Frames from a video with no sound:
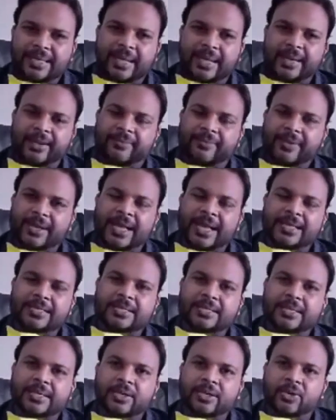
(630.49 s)

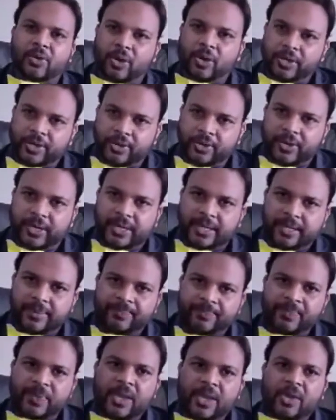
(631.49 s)
derifenacin,
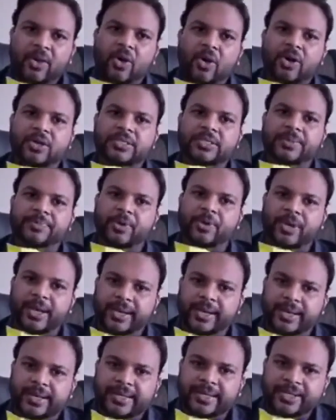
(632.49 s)
tolterodine,
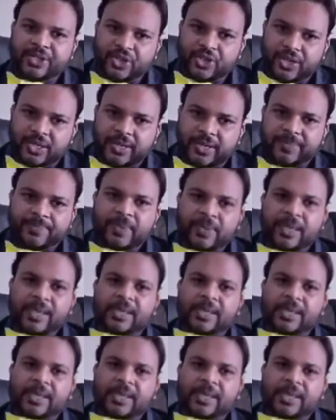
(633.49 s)
oxybutynin in children.